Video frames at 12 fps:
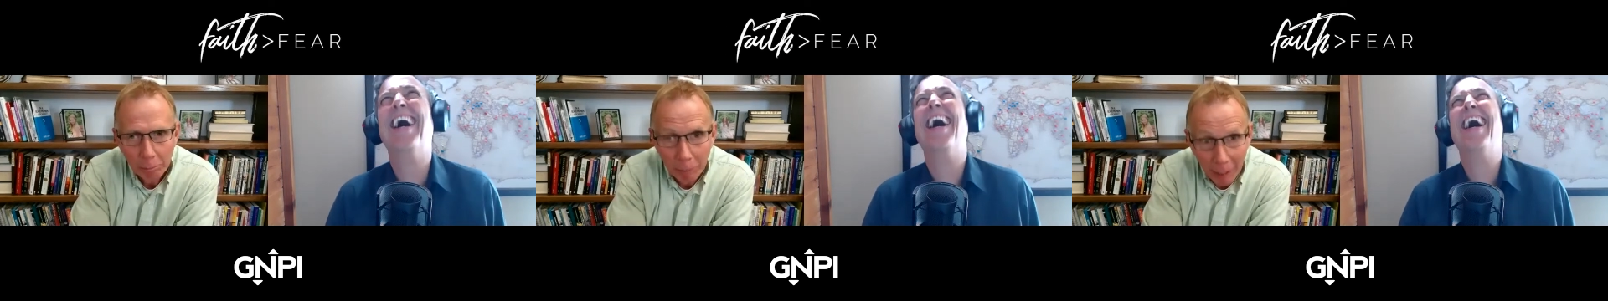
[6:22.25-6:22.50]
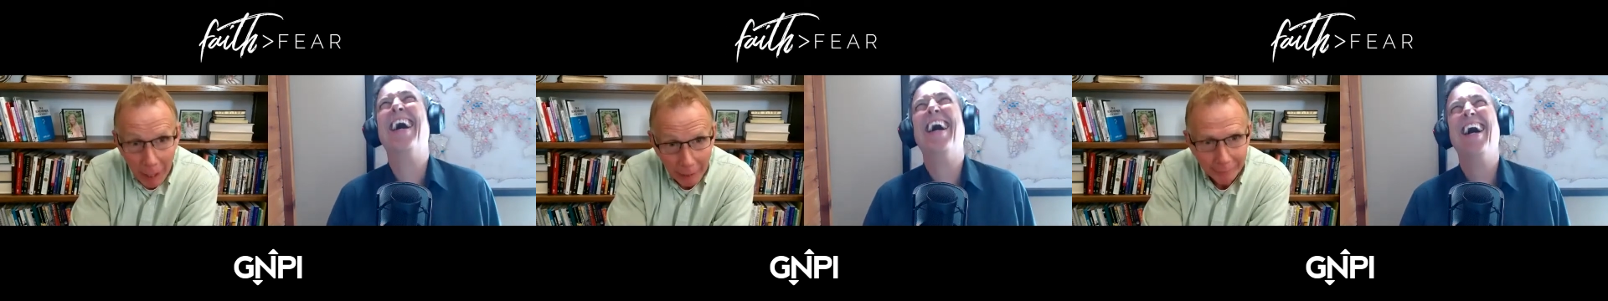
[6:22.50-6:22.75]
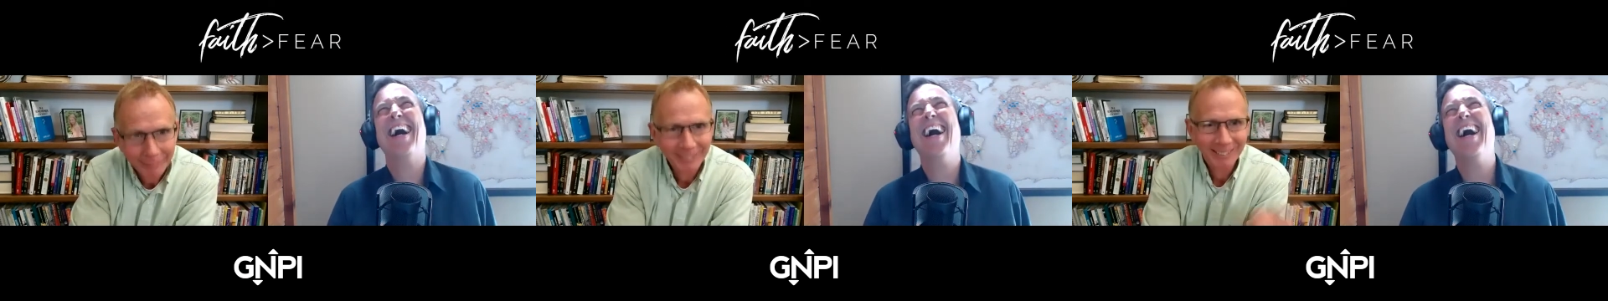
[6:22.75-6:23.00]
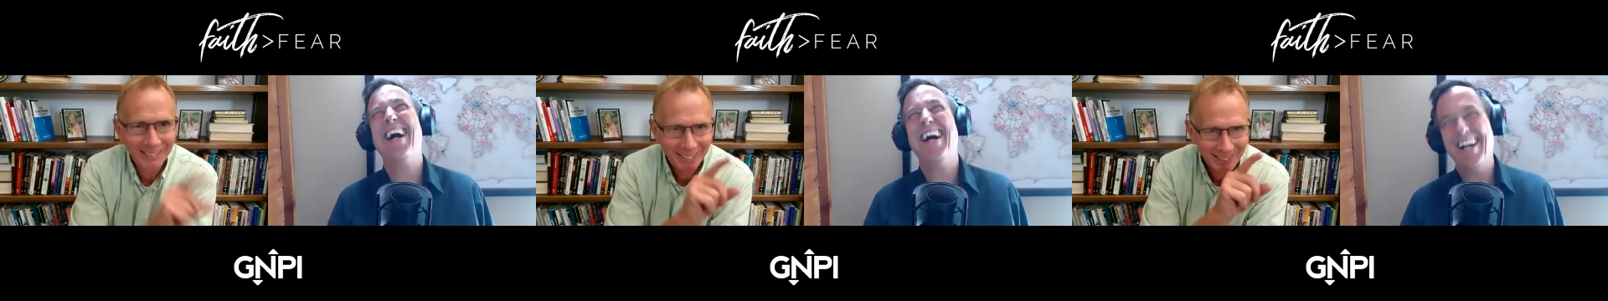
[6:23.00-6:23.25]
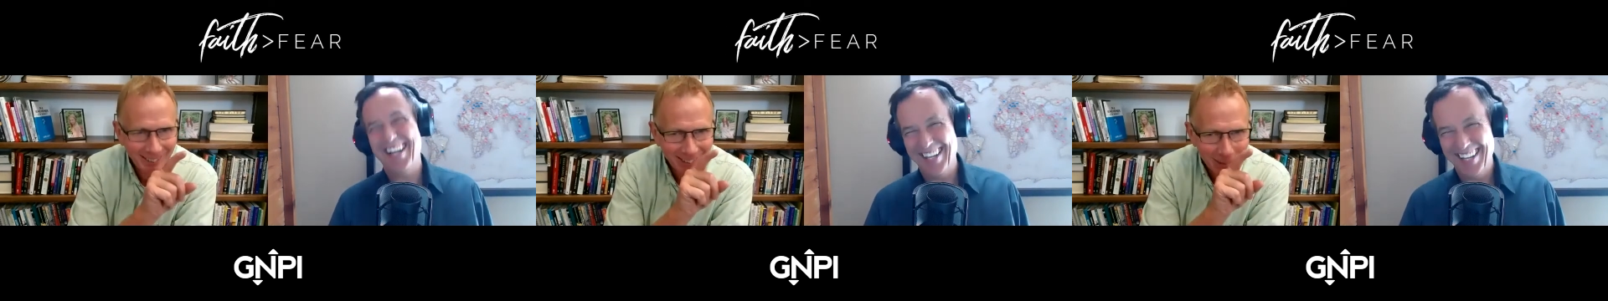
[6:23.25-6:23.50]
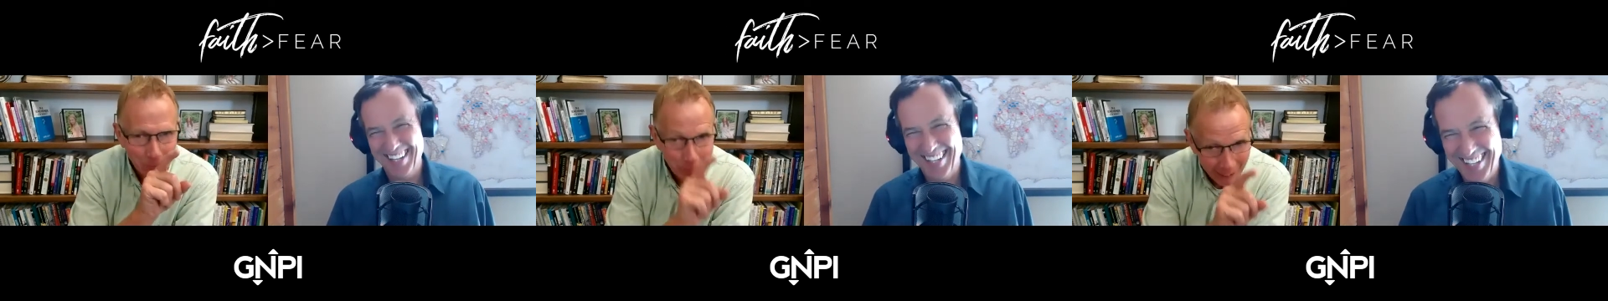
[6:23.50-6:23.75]
Speaker 1: But,
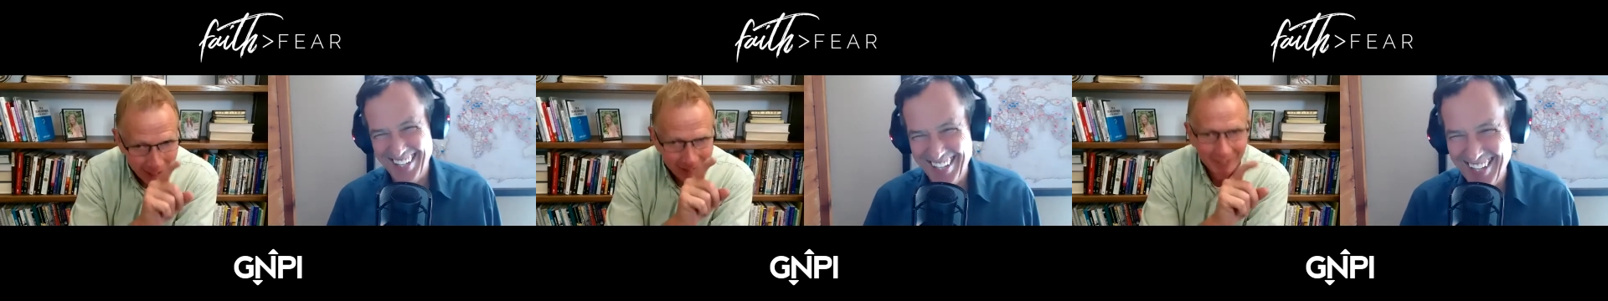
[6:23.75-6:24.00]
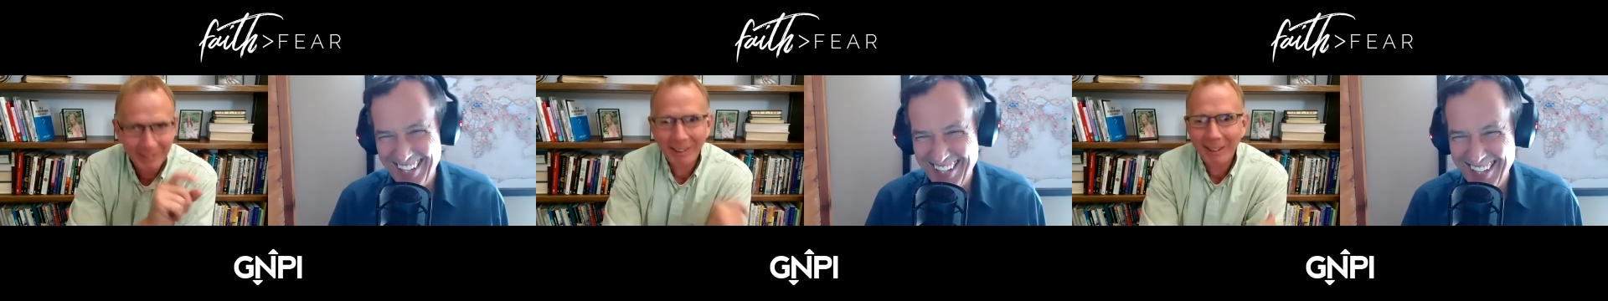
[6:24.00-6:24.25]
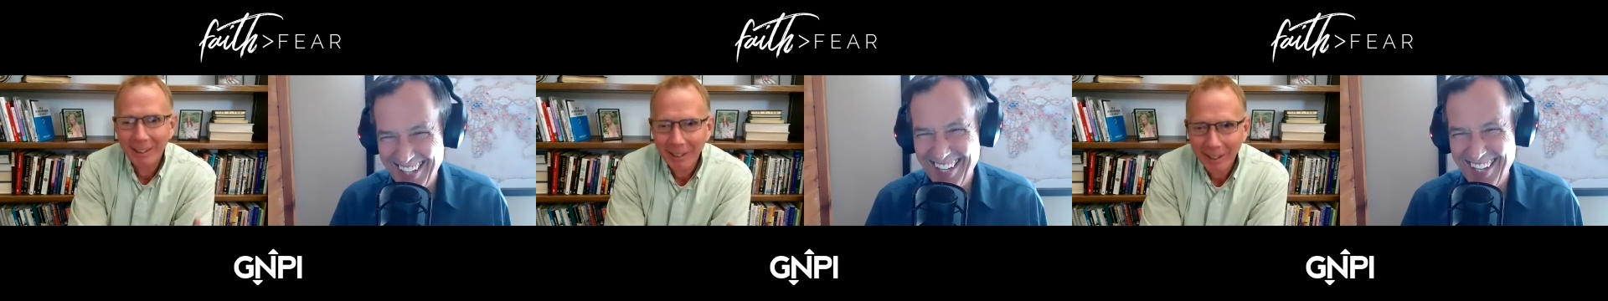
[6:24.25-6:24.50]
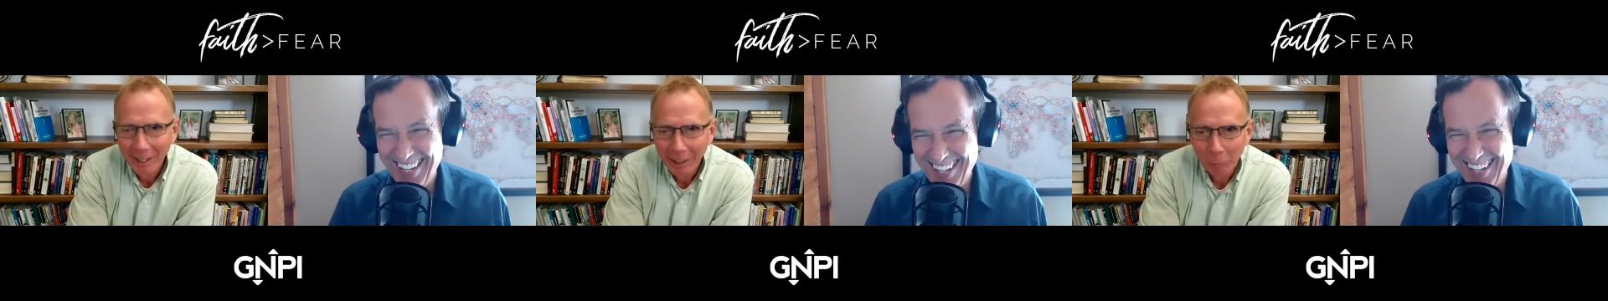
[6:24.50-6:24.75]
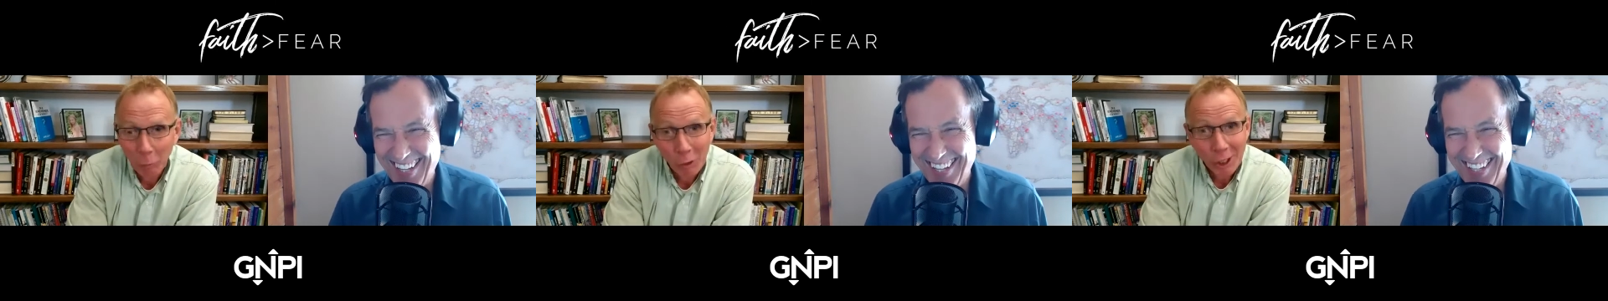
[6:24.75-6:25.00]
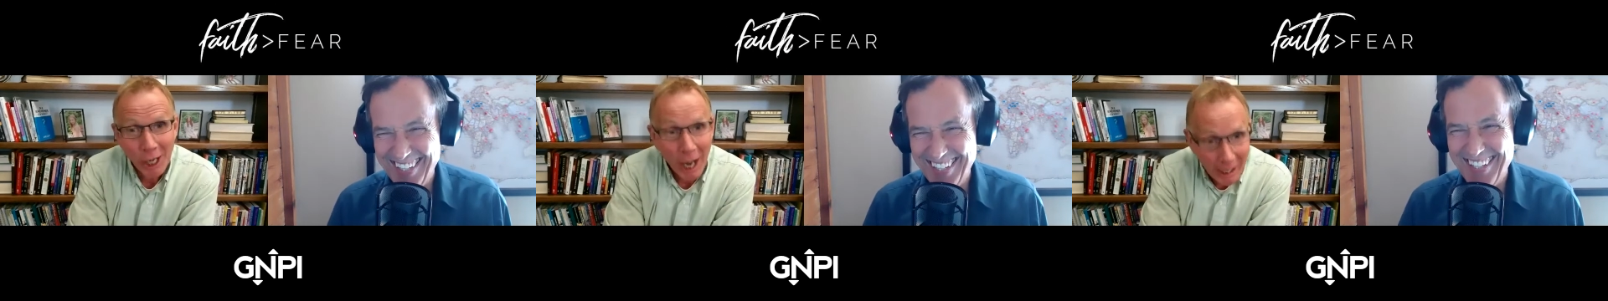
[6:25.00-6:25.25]
but we're
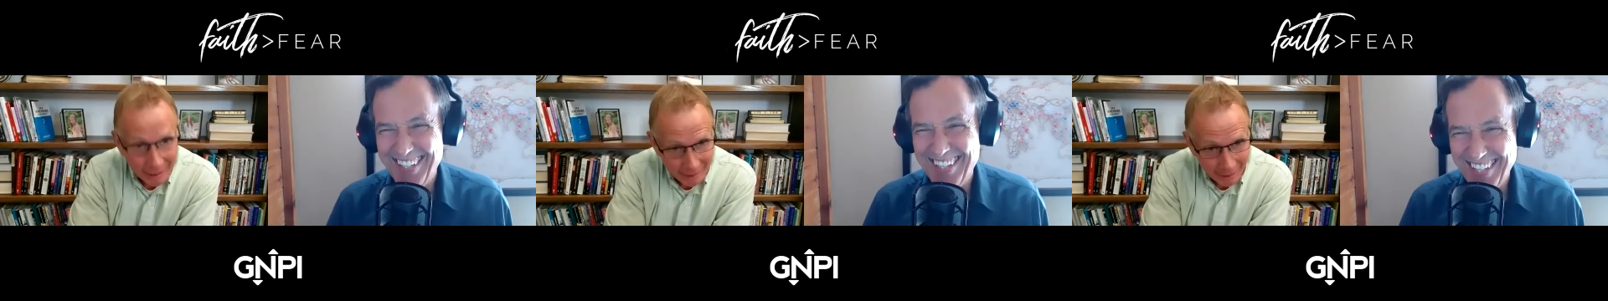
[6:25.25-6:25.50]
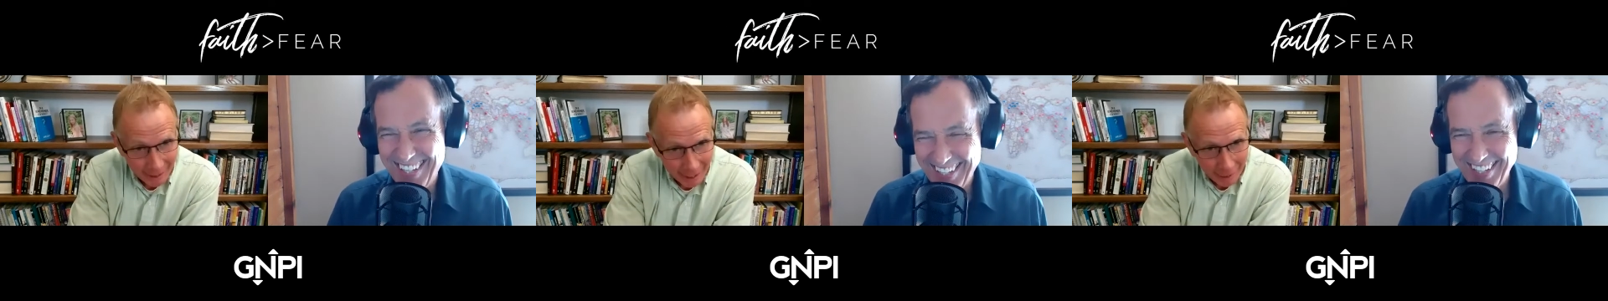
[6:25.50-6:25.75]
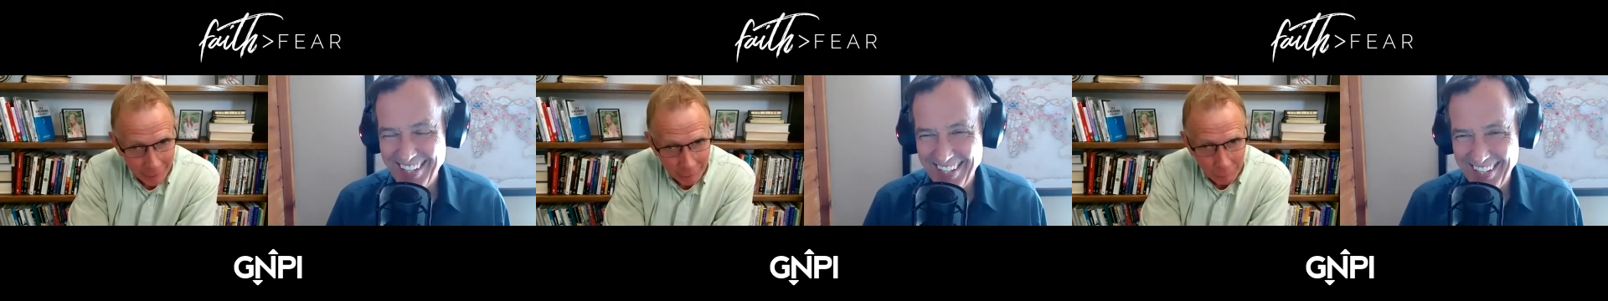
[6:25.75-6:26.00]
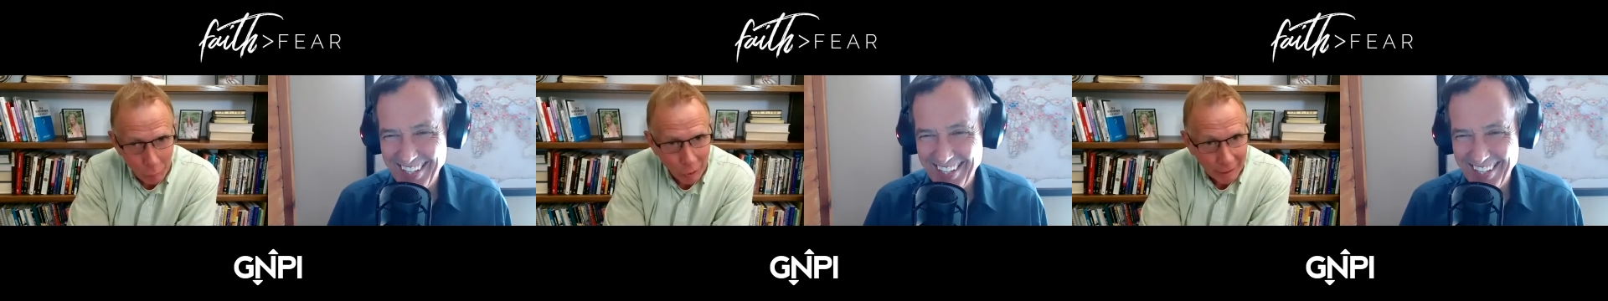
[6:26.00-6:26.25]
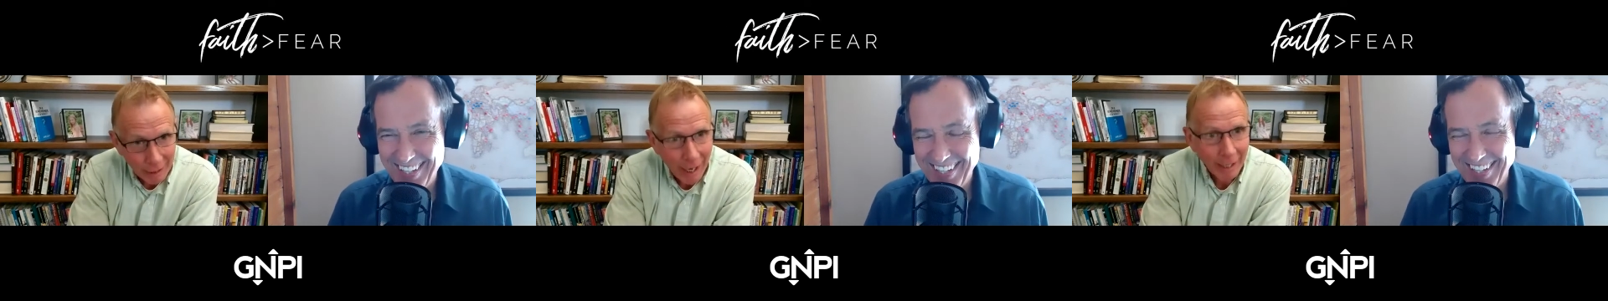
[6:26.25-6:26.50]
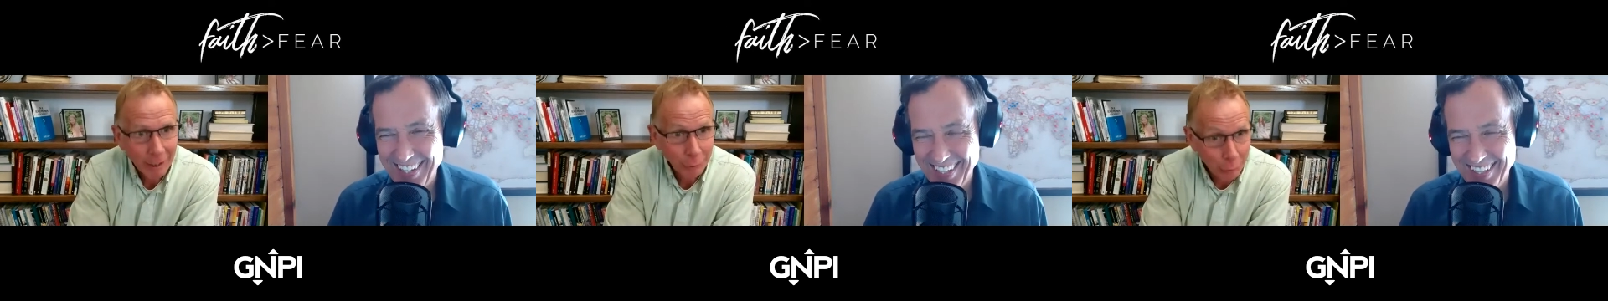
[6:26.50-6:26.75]
not tired of what God is